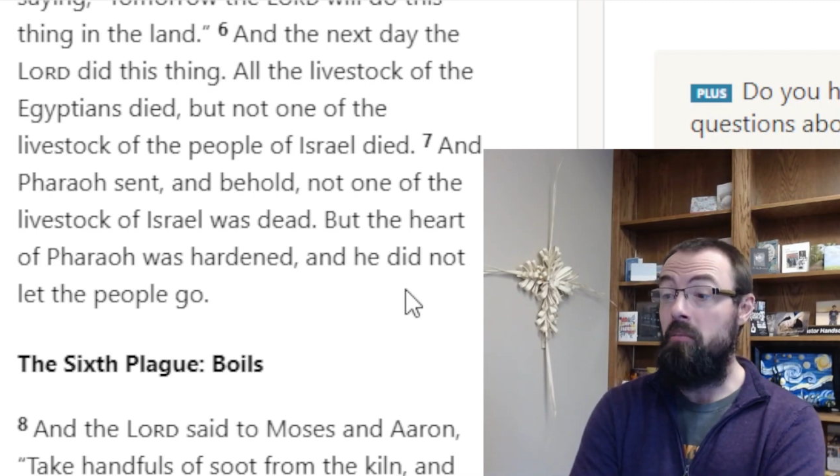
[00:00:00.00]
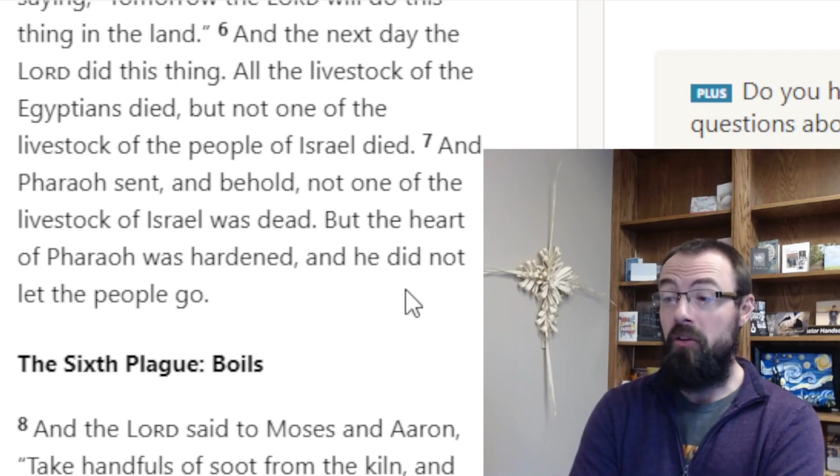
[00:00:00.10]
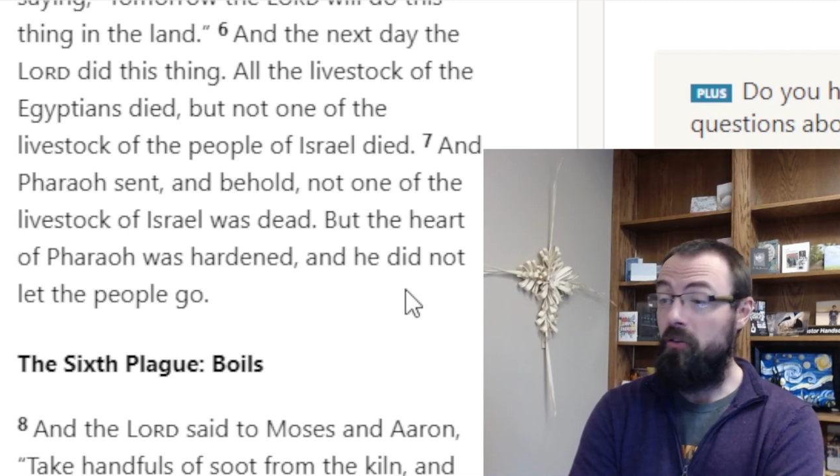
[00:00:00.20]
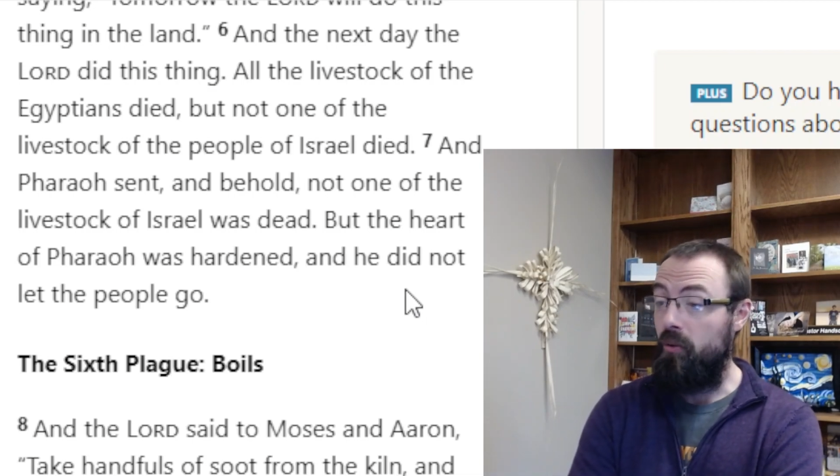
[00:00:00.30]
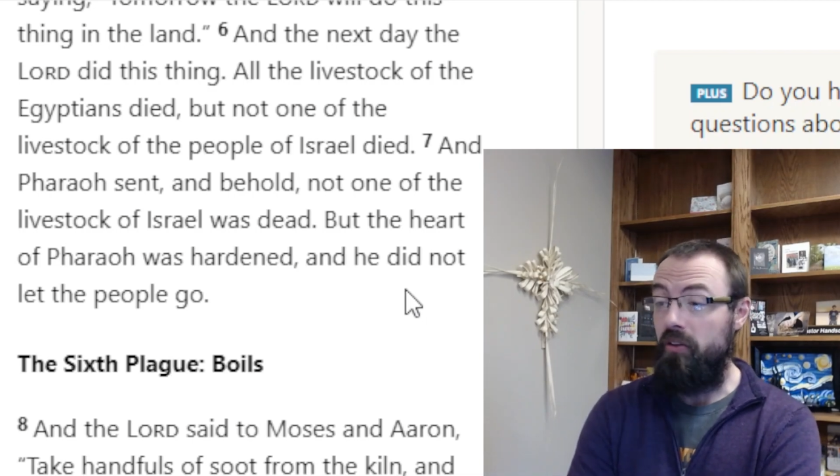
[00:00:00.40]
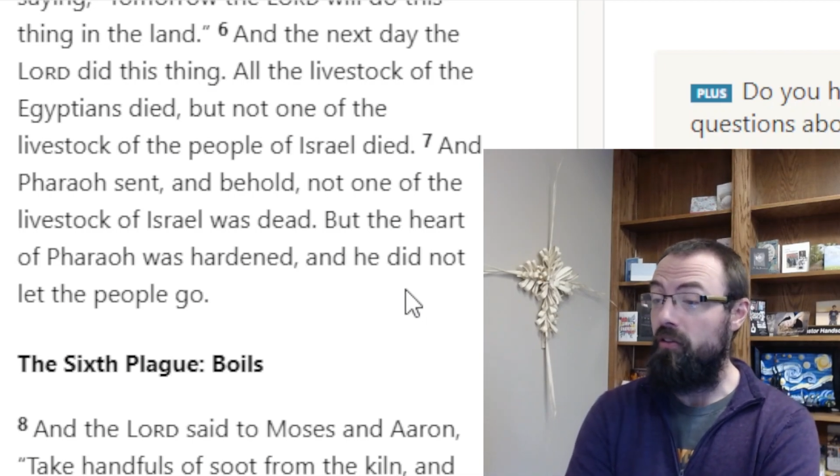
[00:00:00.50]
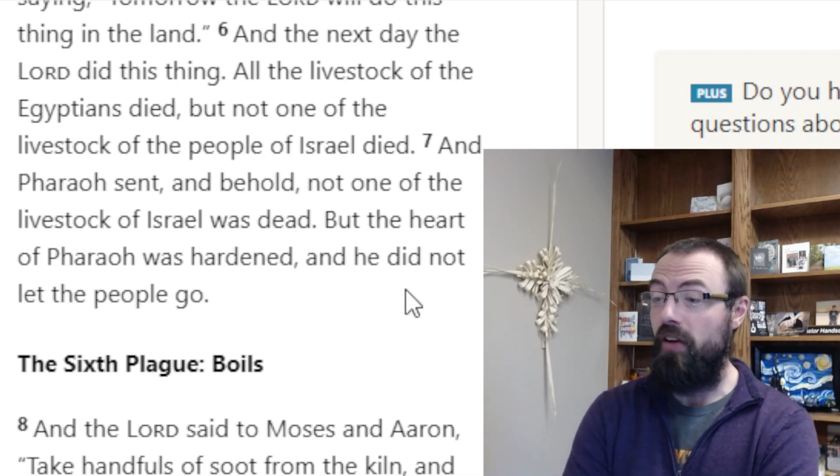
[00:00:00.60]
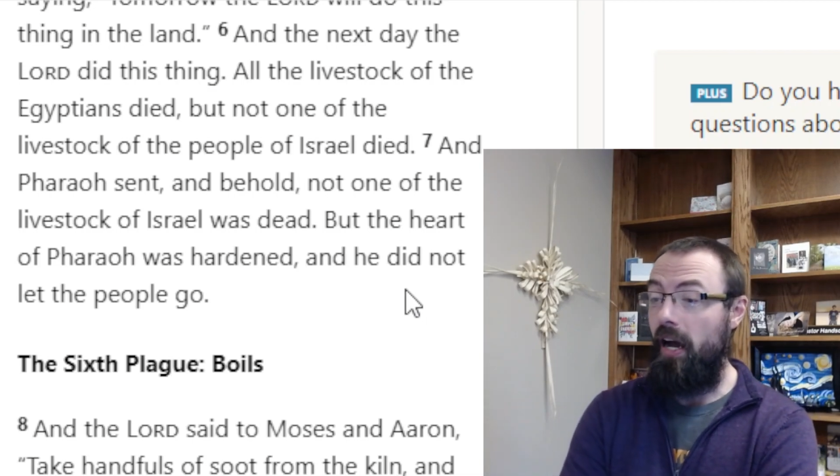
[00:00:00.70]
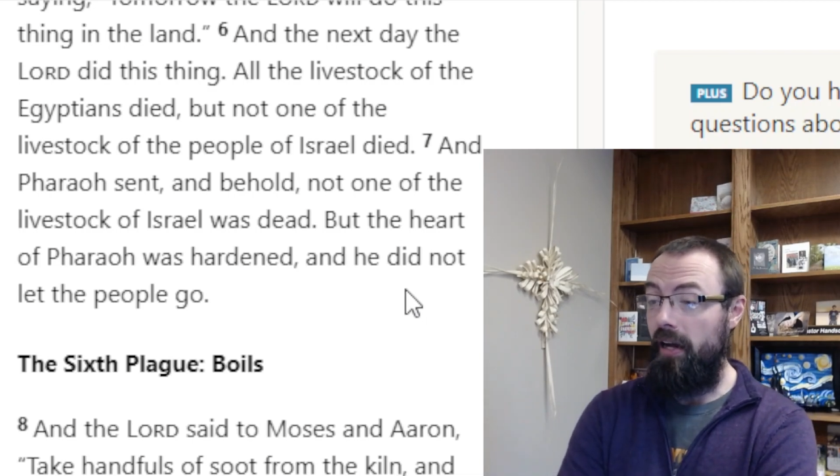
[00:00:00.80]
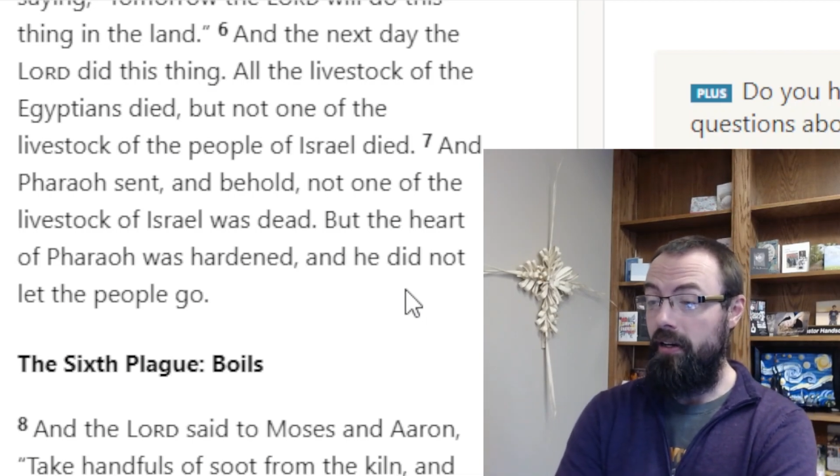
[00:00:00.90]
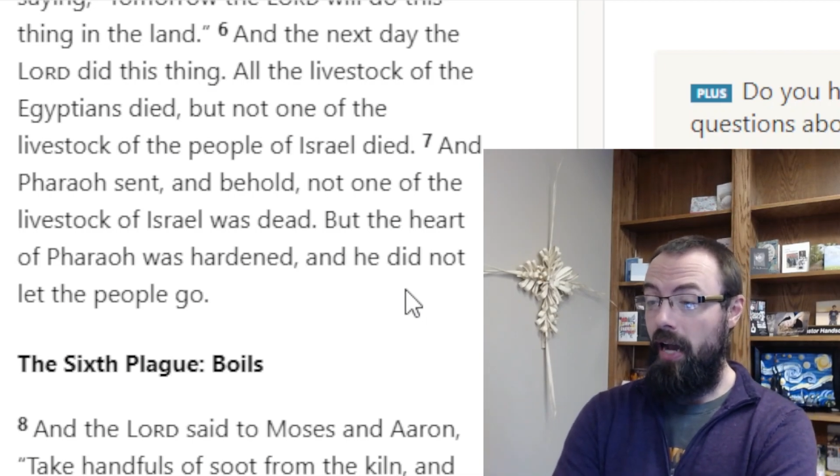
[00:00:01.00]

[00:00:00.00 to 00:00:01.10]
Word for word: mysteries of God.